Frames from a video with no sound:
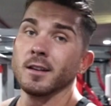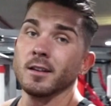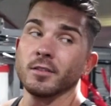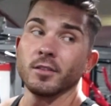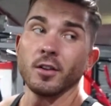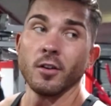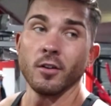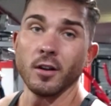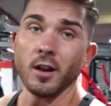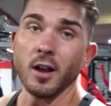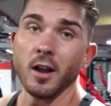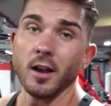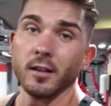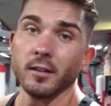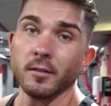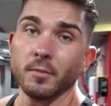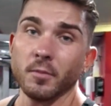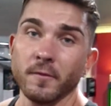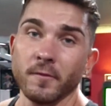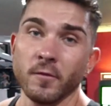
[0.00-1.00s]
So guys,
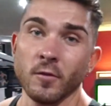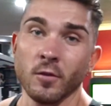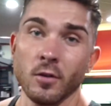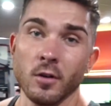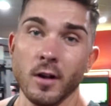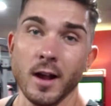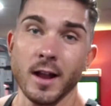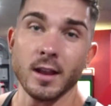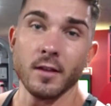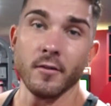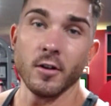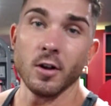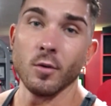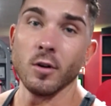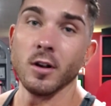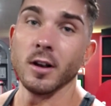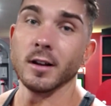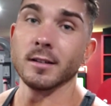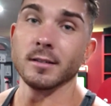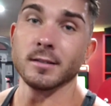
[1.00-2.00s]
before any of our
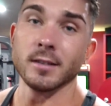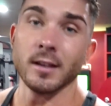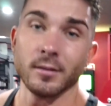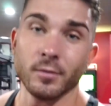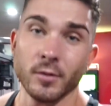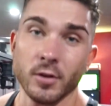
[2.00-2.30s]
working sets,